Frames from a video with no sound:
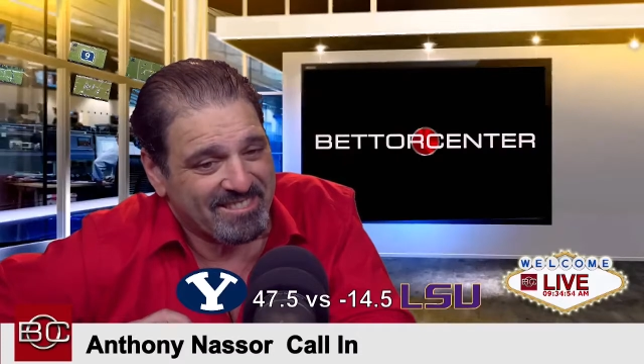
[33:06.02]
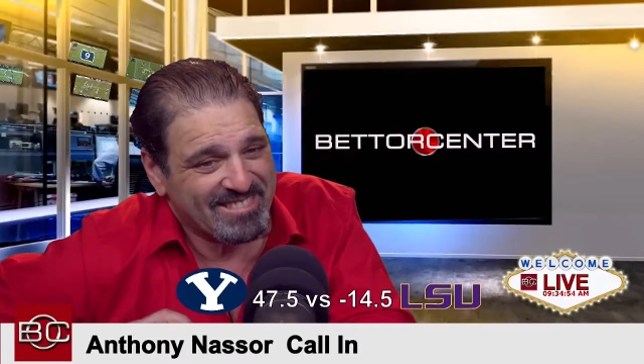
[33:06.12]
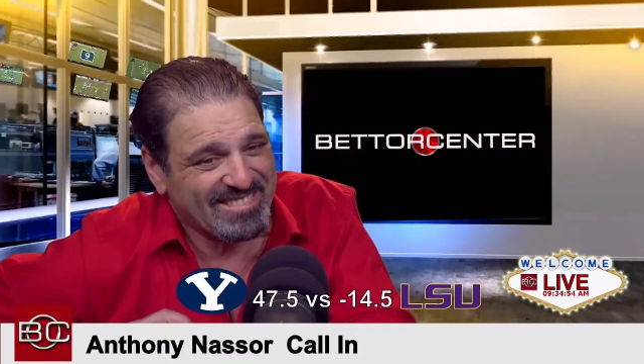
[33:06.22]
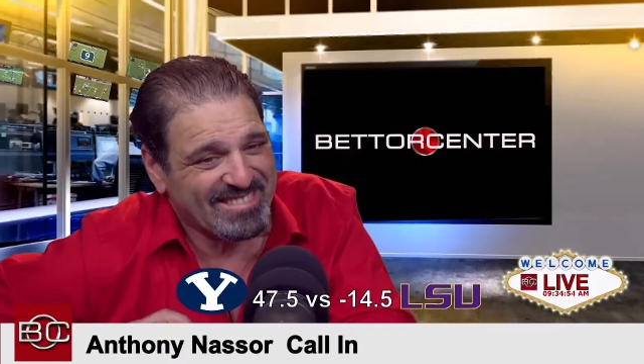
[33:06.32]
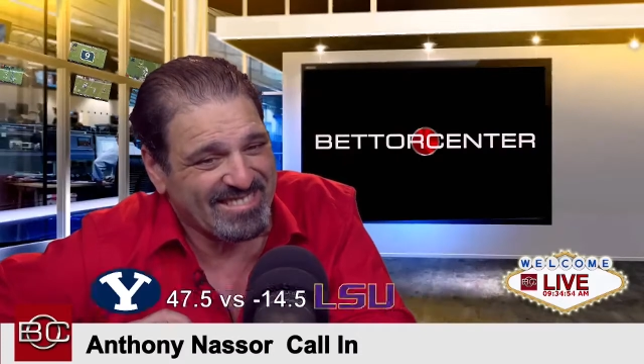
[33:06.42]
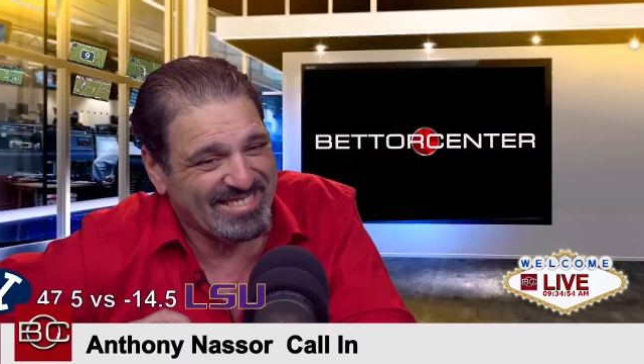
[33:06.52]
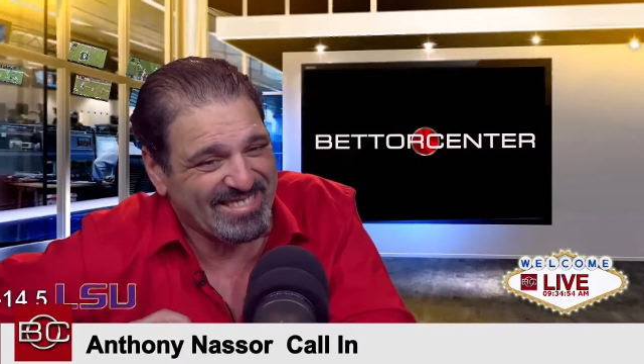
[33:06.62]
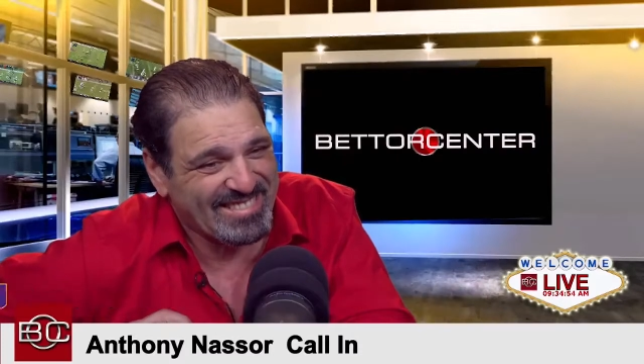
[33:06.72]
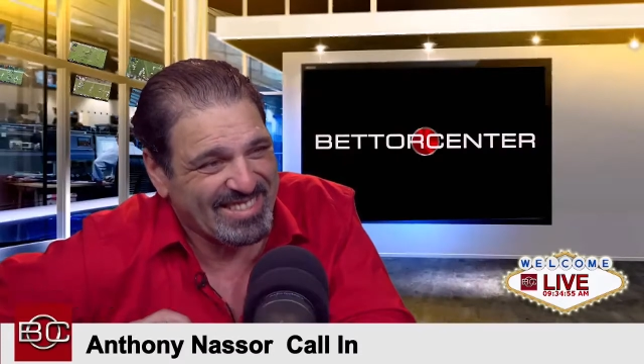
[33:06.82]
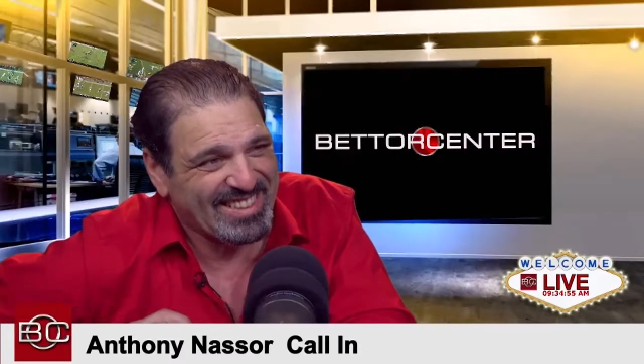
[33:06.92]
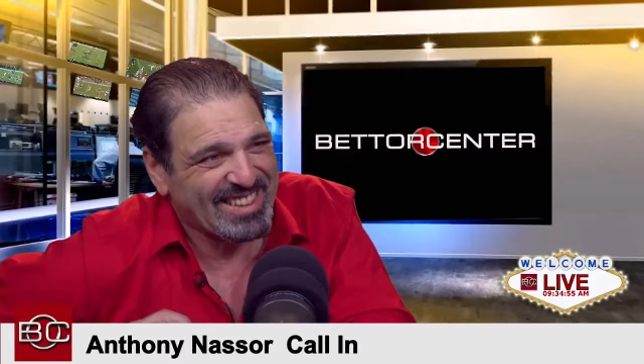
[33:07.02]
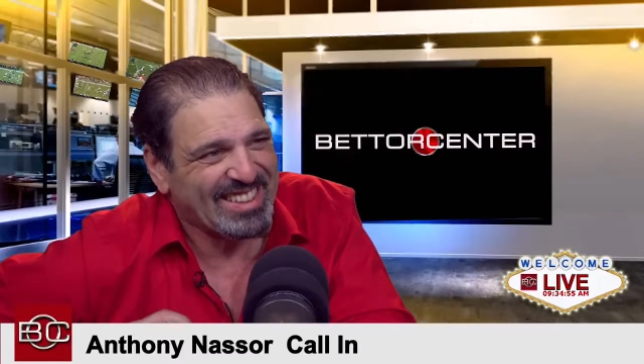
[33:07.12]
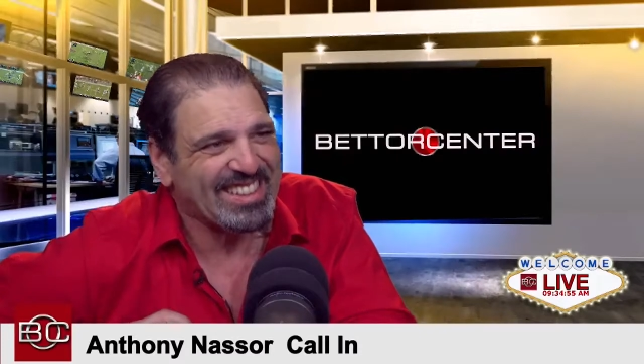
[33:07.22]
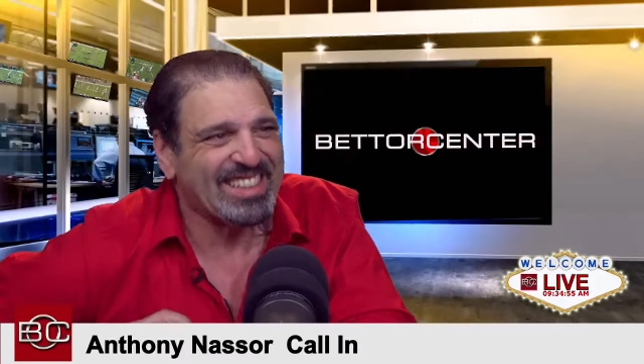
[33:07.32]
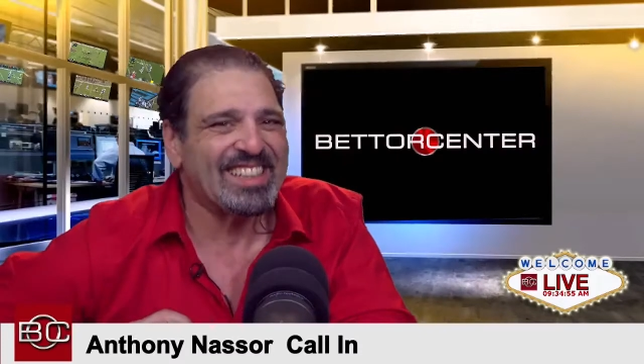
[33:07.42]
we'll not be
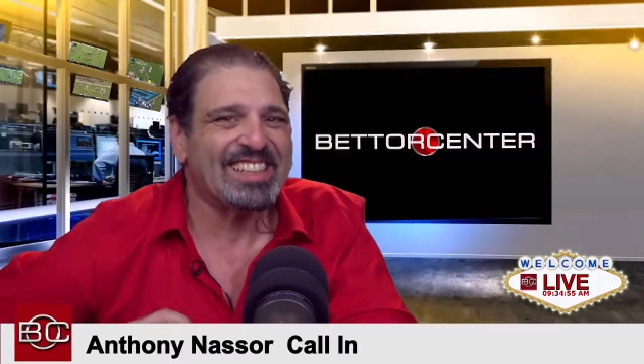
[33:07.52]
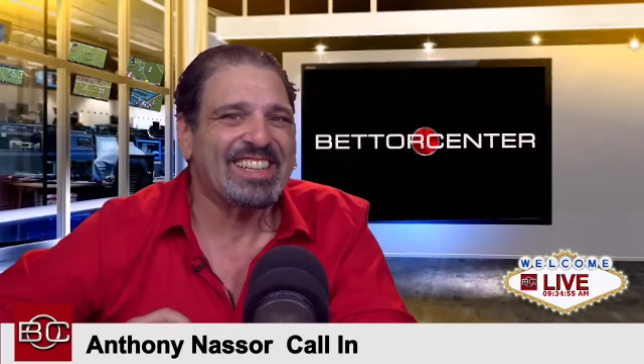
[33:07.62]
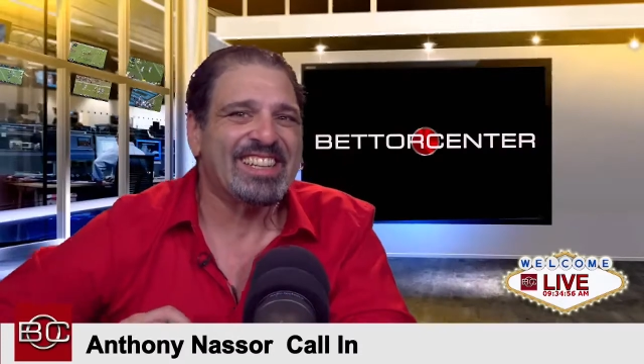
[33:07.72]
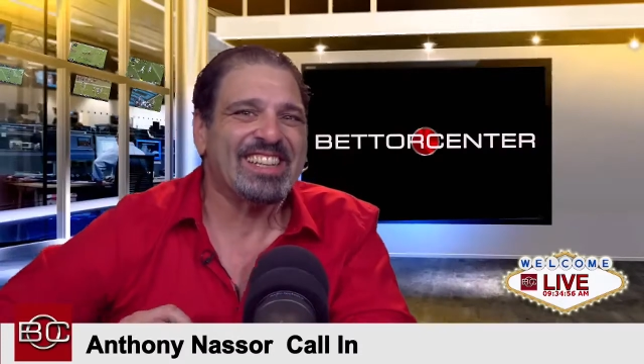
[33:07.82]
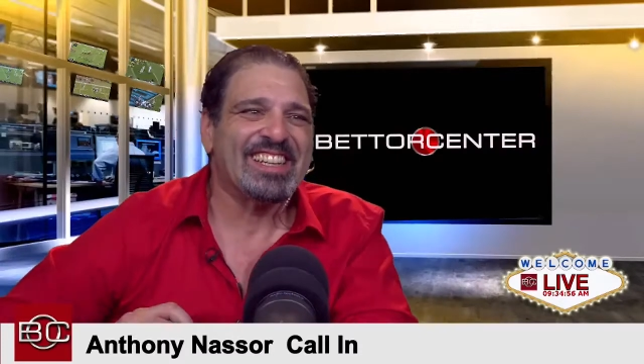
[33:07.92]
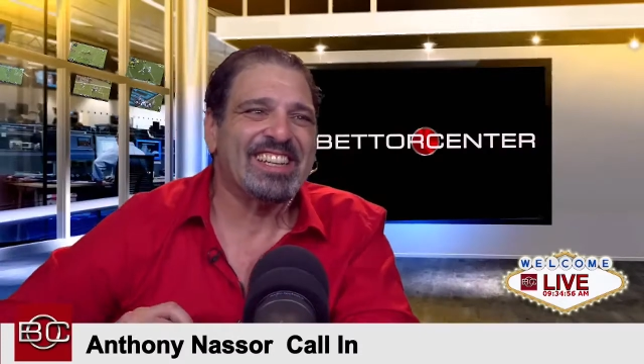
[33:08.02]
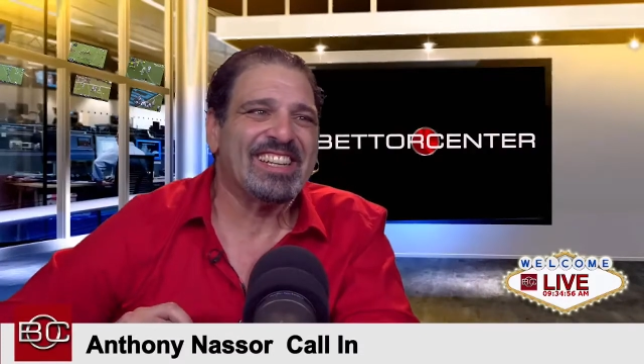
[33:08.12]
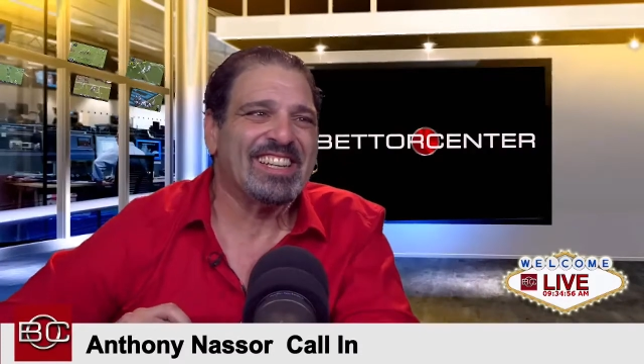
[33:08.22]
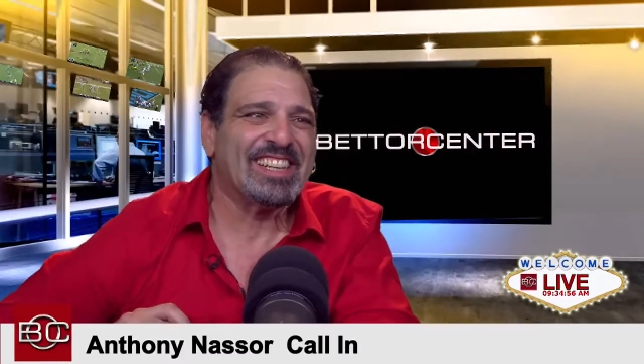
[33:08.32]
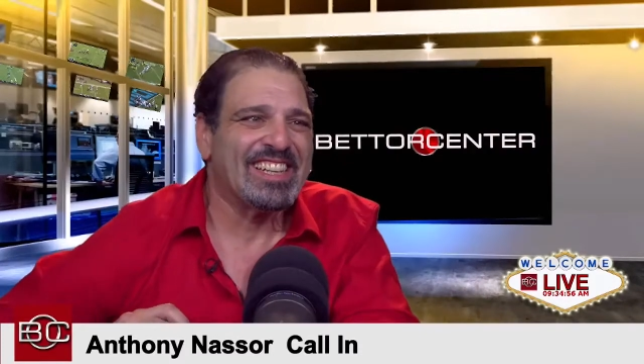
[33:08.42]
able to take advantage of that one.